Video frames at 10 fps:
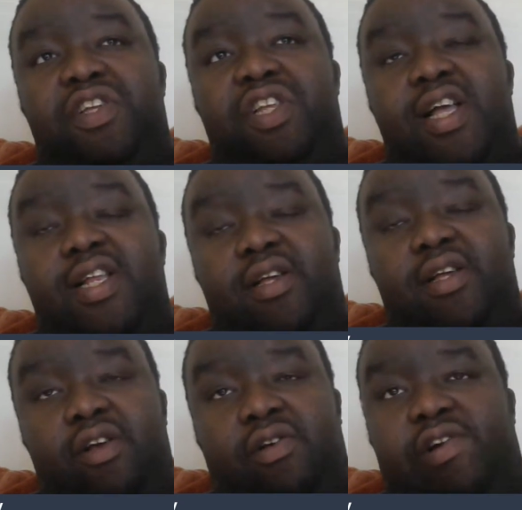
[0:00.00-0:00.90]
They
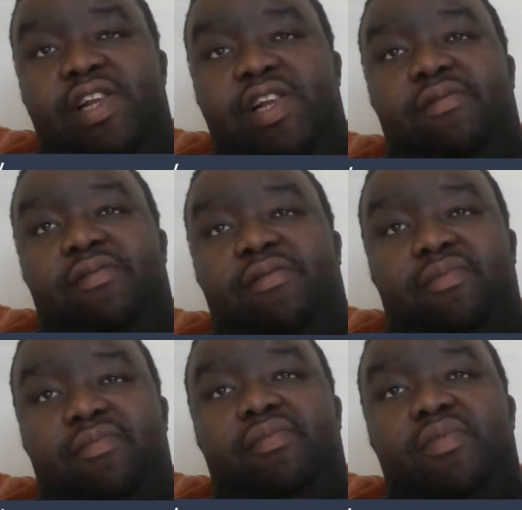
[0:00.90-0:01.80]
could decide to shut
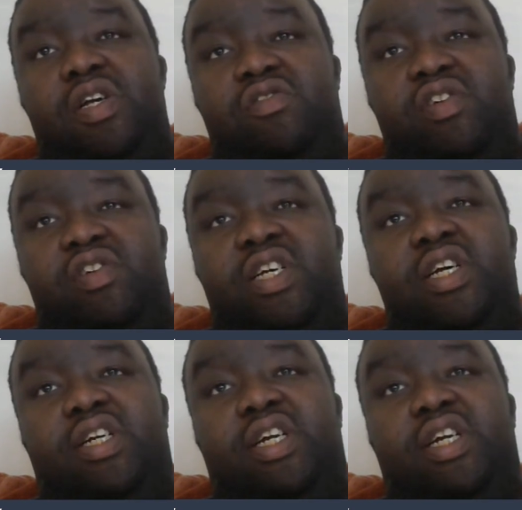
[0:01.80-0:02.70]
up shop,
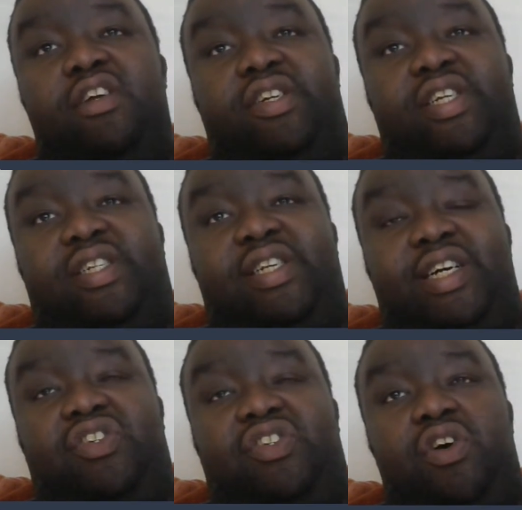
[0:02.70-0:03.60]
but I think
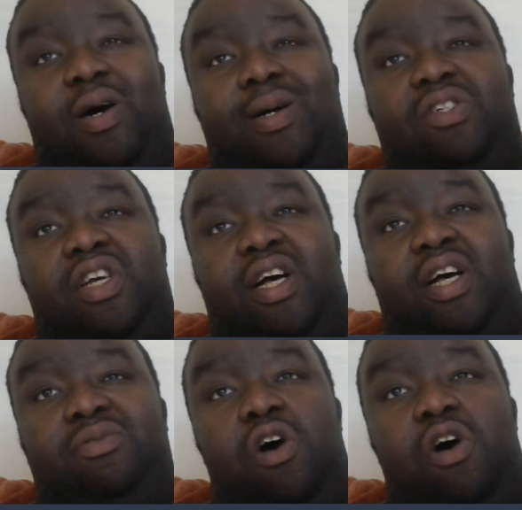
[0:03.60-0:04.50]
that match is at Old
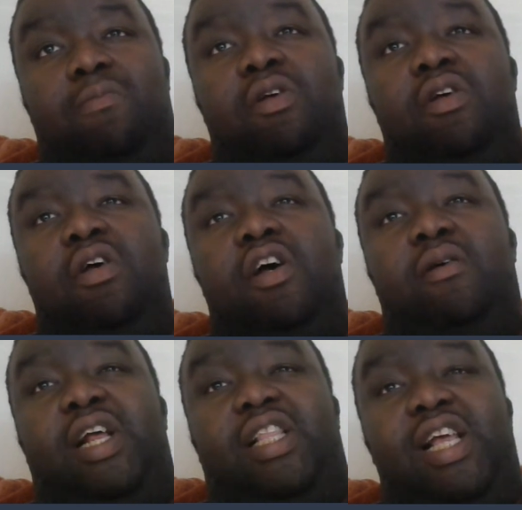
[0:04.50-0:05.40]
Trafford, so
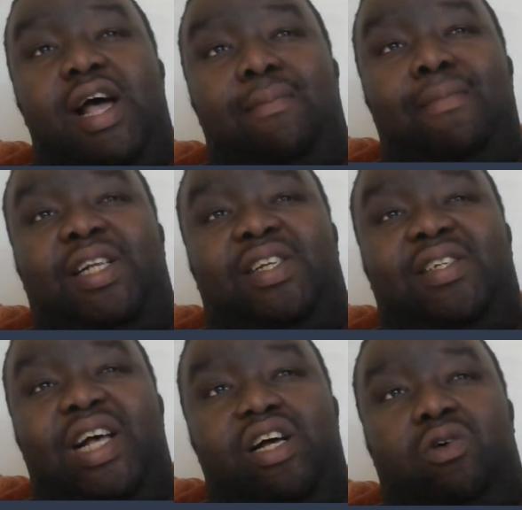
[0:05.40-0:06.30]
they'll be forced
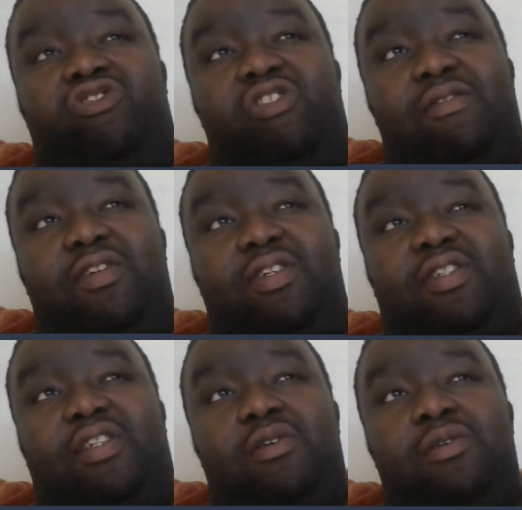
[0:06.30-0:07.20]
to
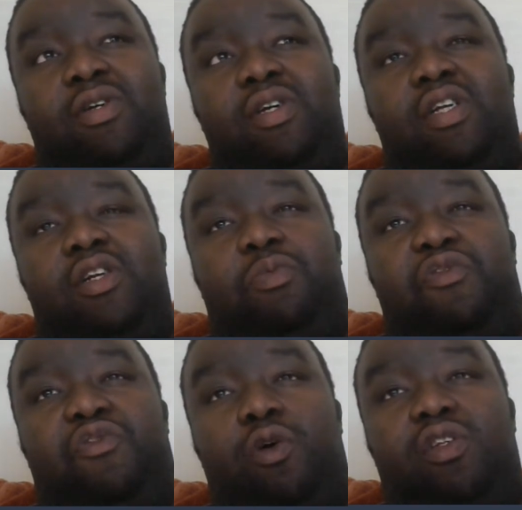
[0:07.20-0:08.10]
try and
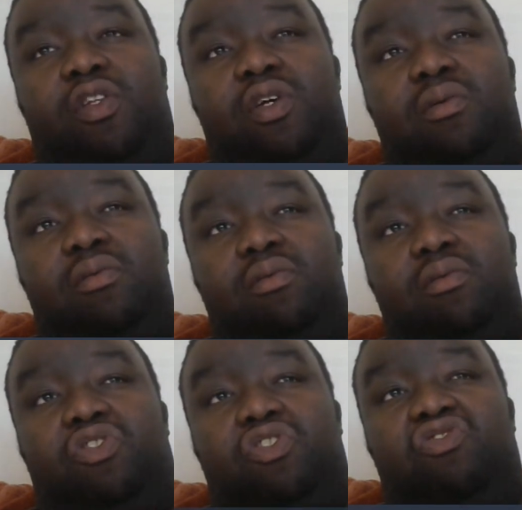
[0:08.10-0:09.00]
play football.